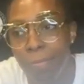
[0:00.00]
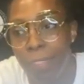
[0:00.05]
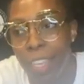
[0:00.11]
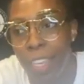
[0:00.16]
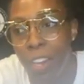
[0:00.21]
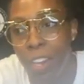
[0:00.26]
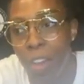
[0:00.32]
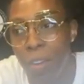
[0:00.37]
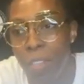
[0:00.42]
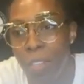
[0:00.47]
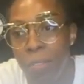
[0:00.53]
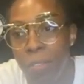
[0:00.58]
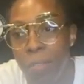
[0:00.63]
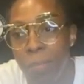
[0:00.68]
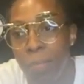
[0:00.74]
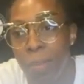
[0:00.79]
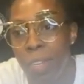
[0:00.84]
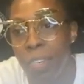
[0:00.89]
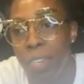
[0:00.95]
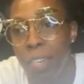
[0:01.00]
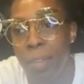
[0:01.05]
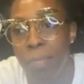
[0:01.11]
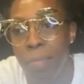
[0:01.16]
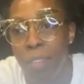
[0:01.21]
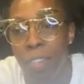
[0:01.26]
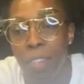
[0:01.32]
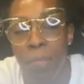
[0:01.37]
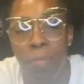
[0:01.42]
You know, it's been a
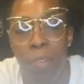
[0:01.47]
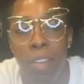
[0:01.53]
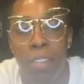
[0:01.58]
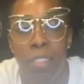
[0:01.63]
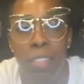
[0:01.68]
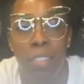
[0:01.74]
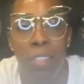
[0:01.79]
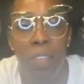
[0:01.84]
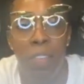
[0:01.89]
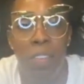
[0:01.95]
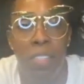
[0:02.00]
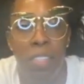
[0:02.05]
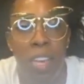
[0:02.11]
building process over